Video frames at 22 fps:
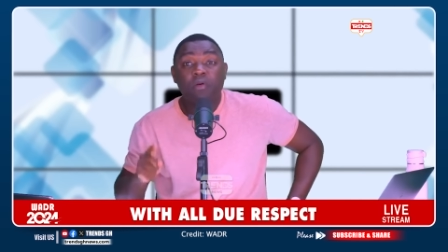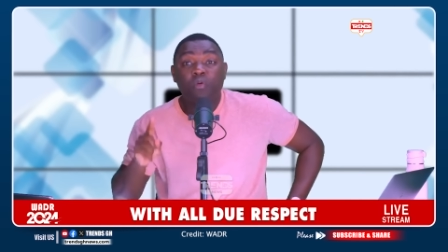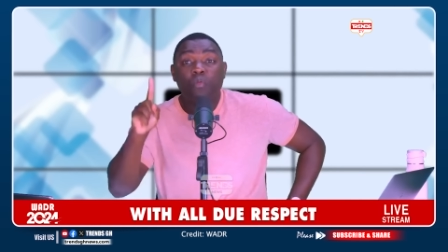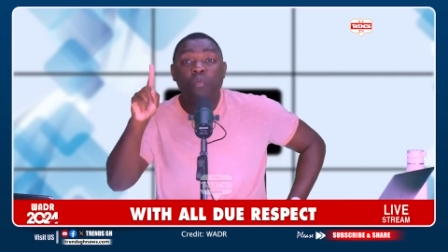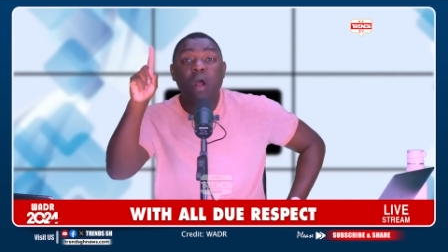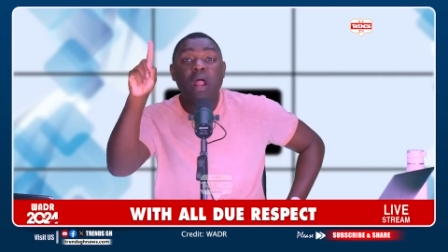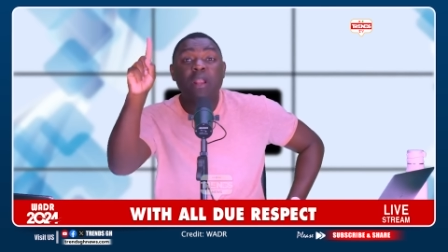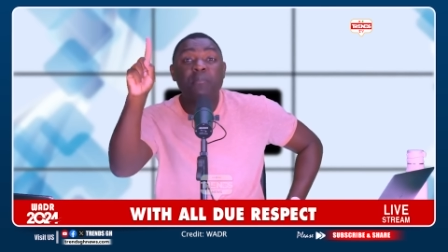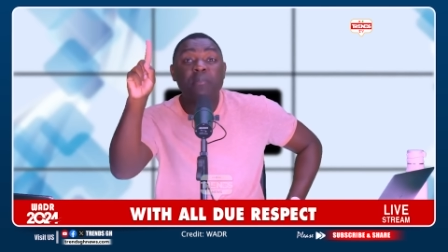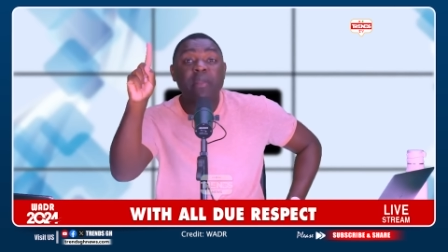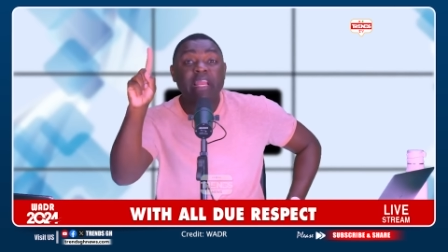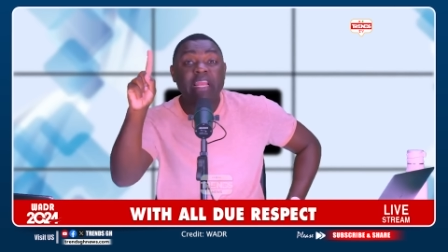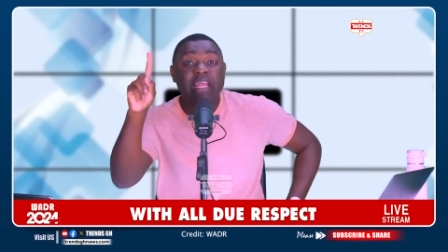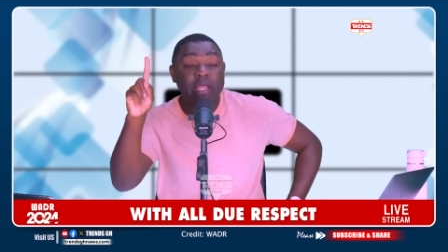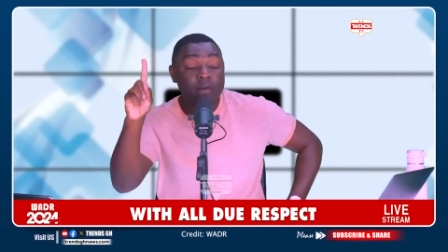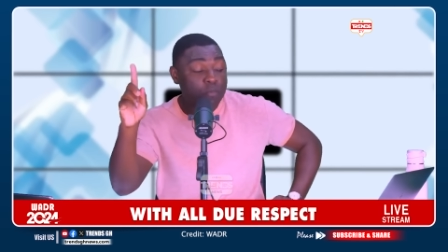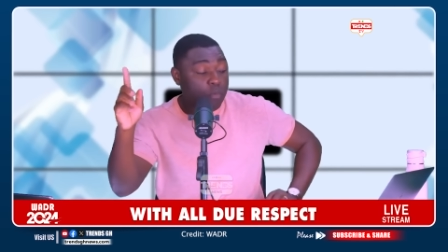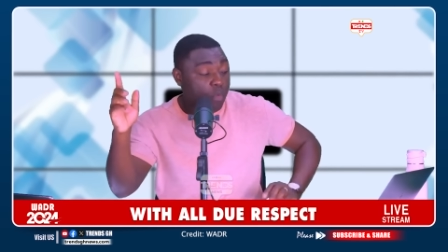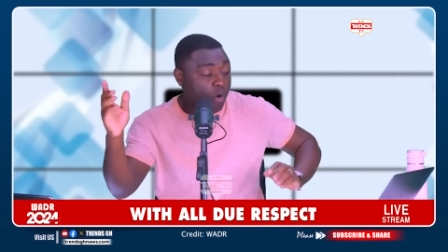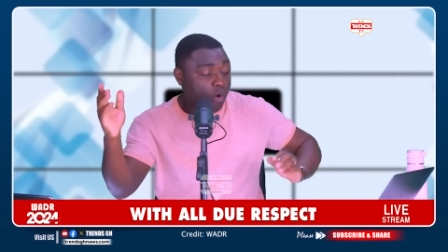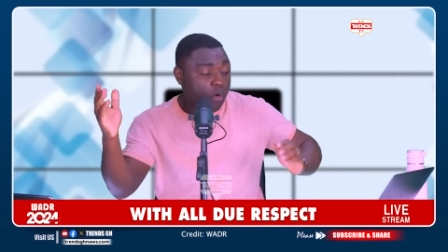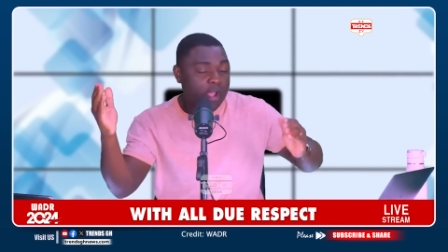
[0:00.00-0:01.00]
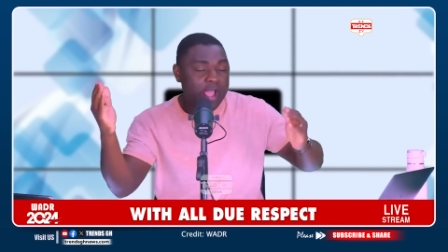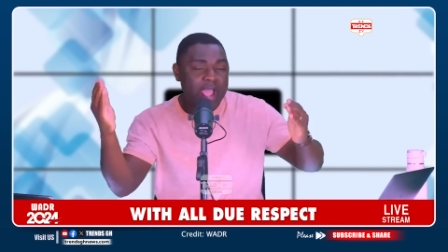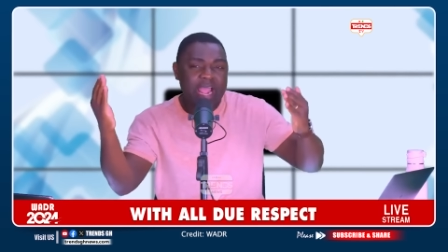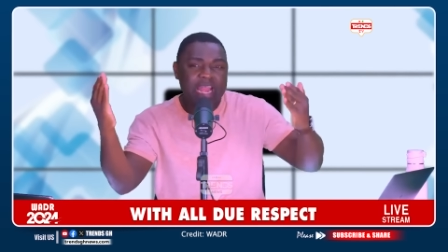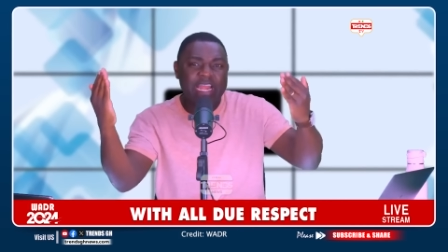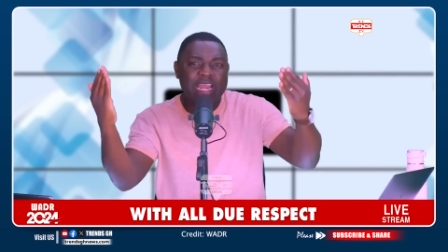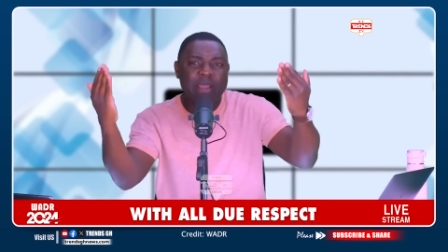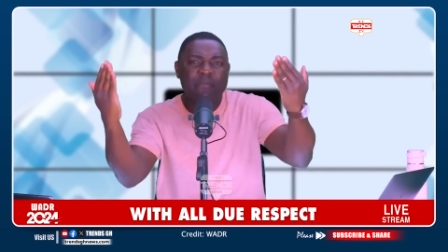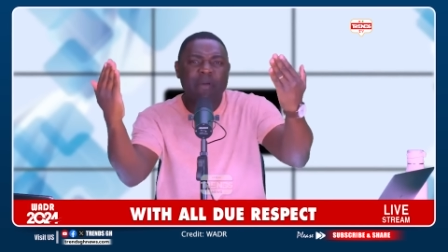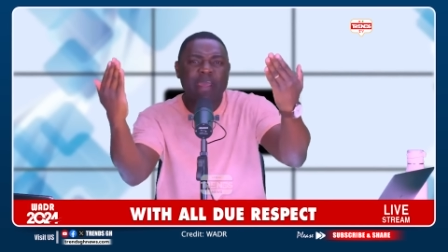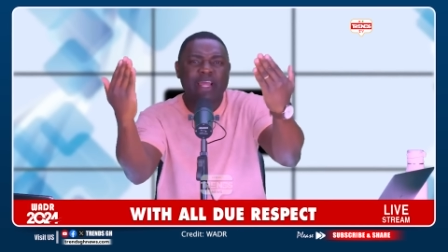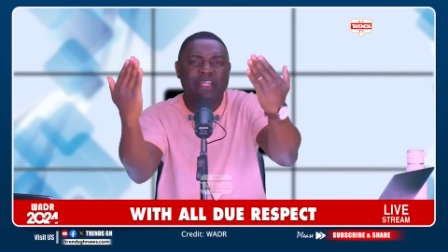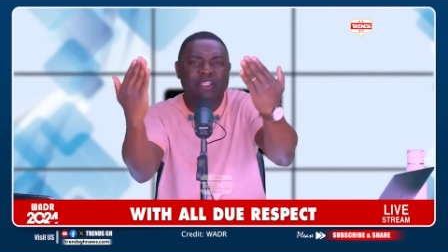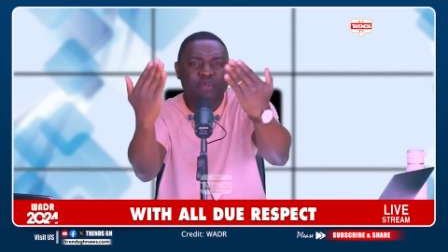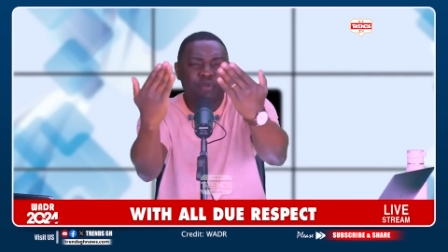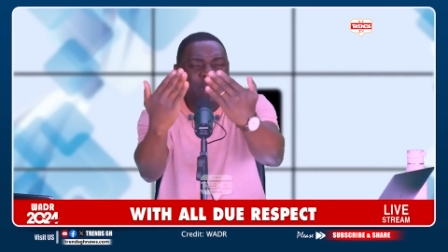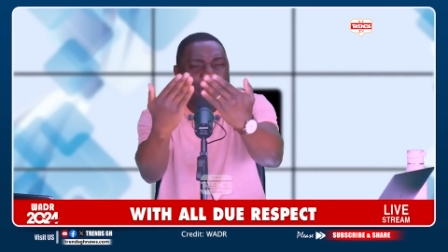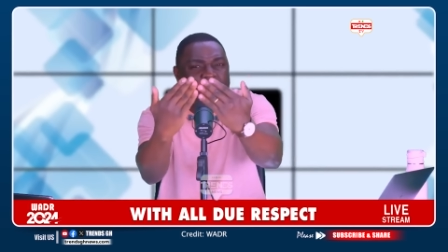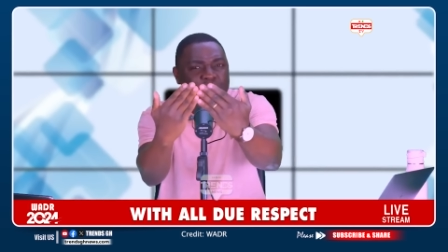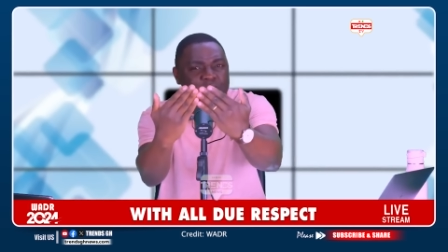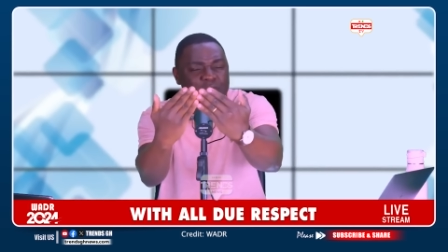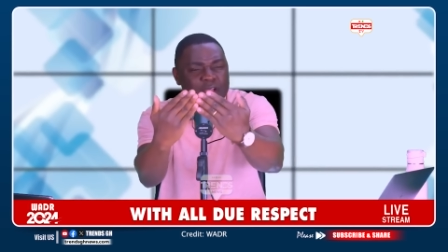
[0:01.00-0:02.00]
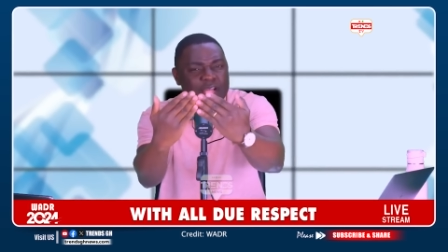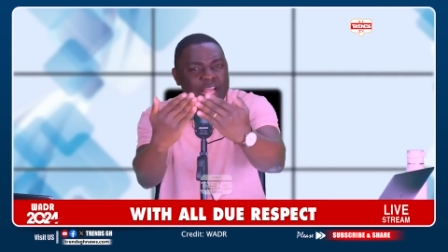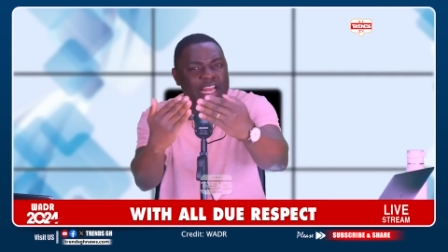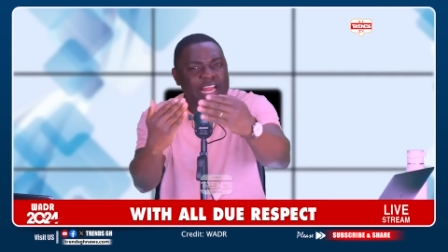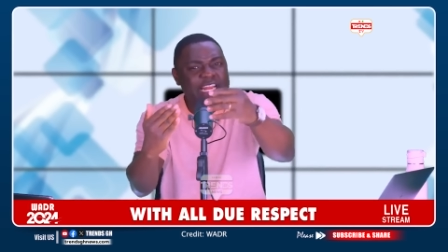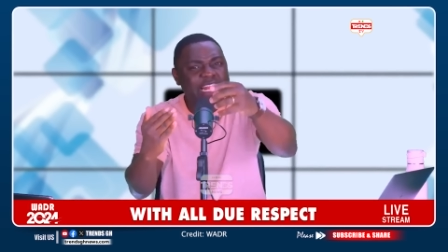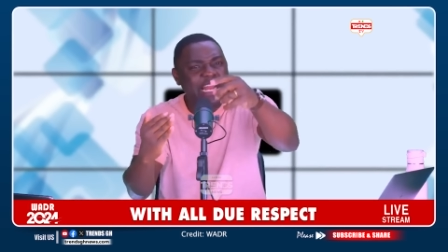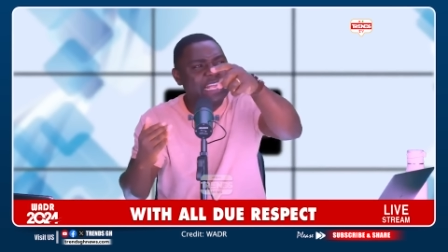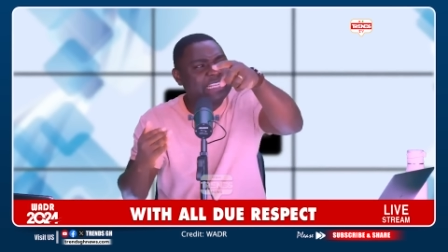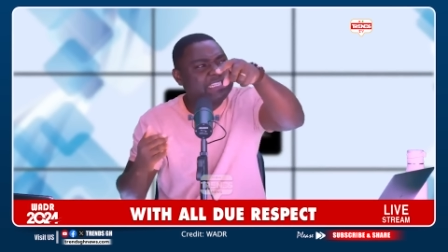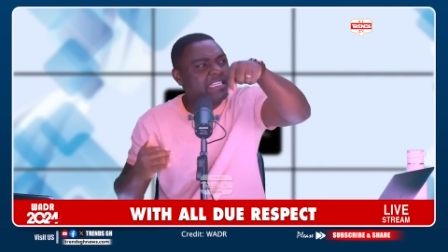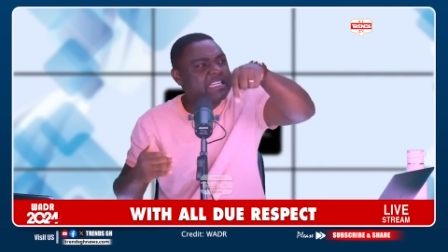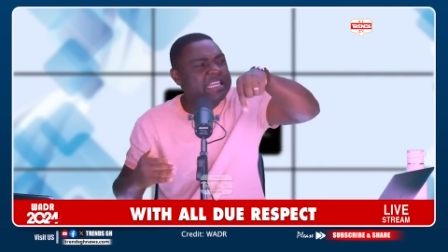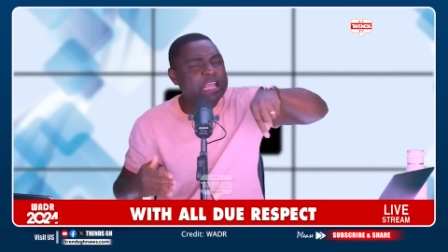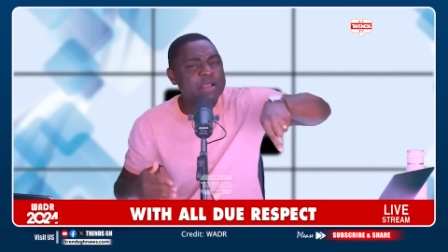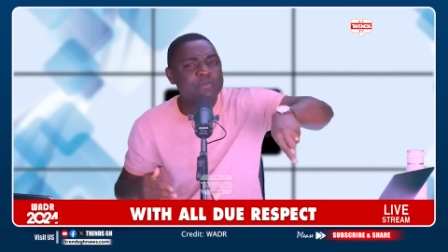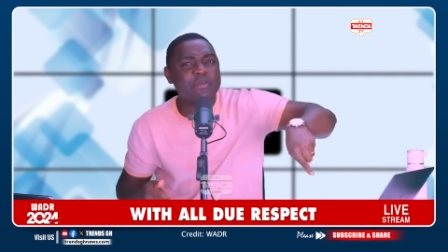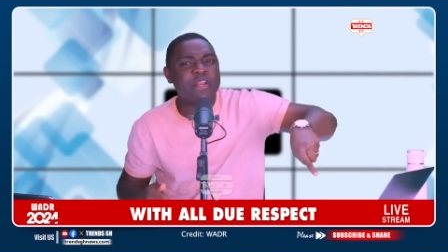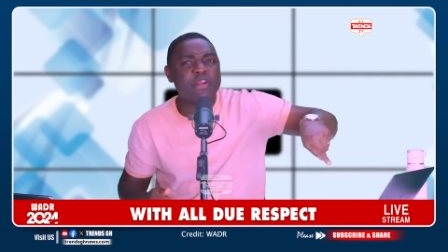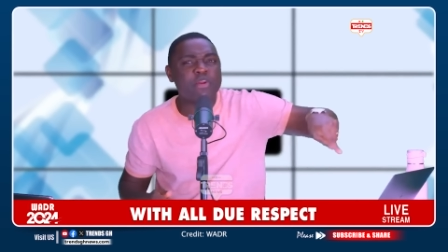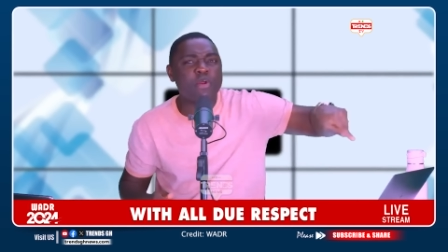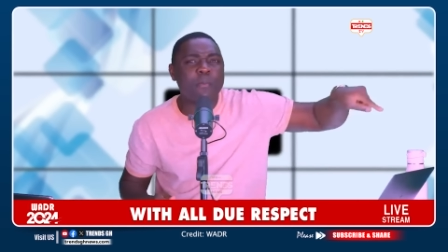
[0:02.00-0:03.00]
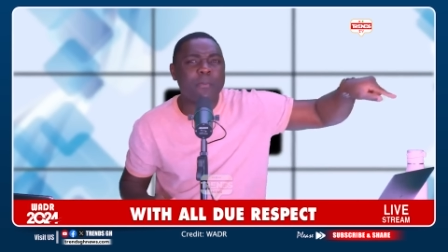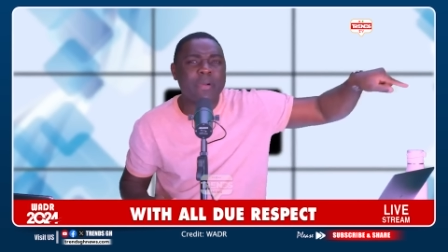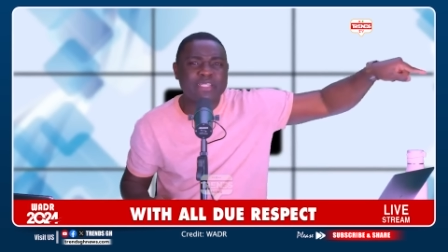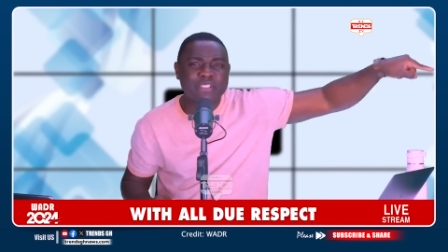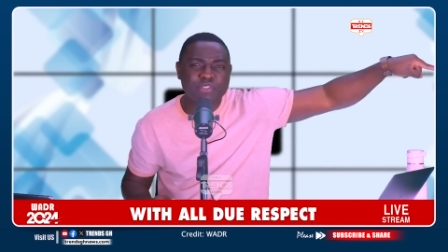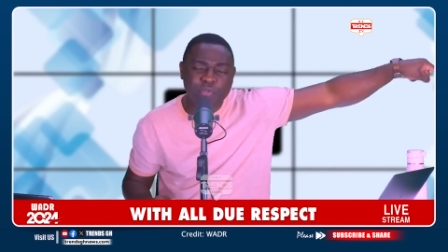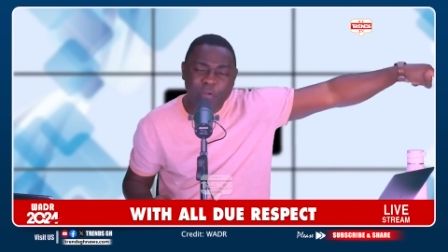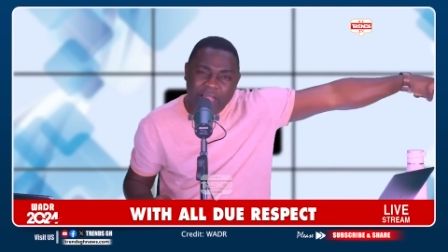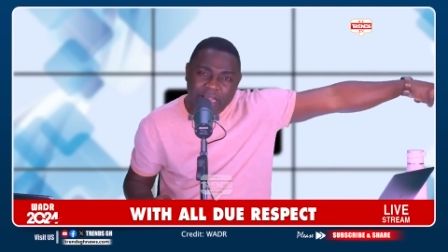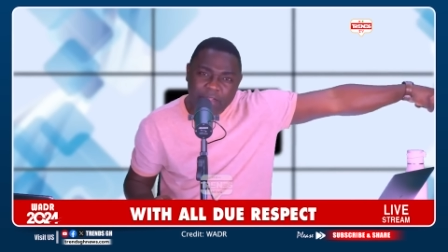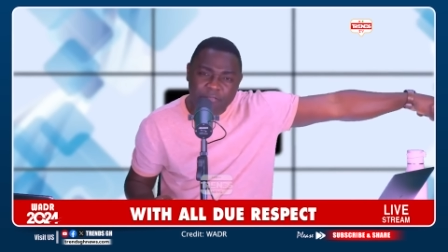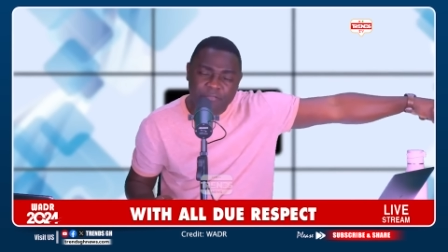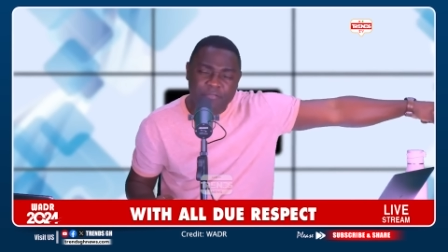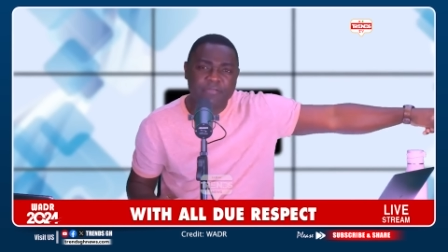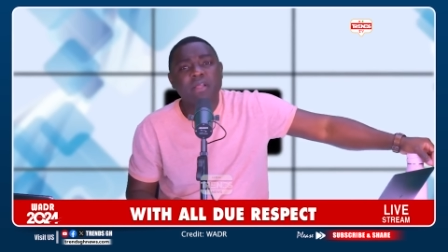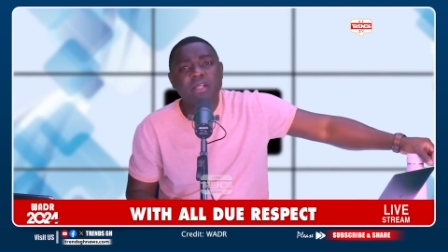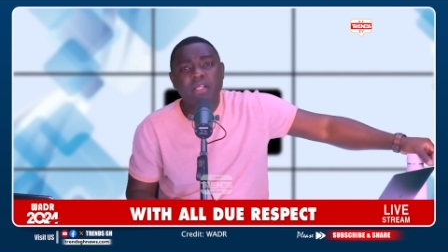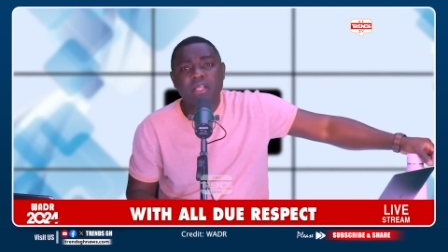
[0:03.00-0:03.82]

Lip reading: 1 million more. Ene be 12. Ena nas name the number 12.